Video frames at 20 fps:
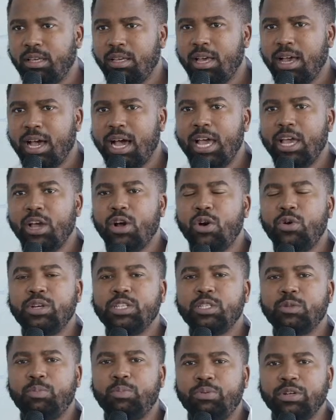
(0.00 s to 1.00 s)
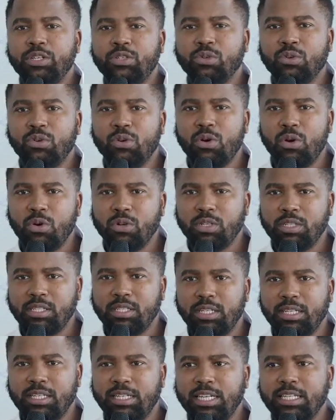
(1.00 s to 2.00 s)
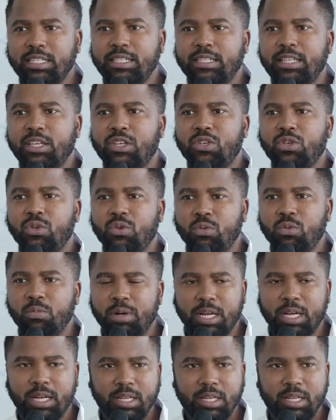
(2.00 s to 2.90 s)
I always pray to God, let the humor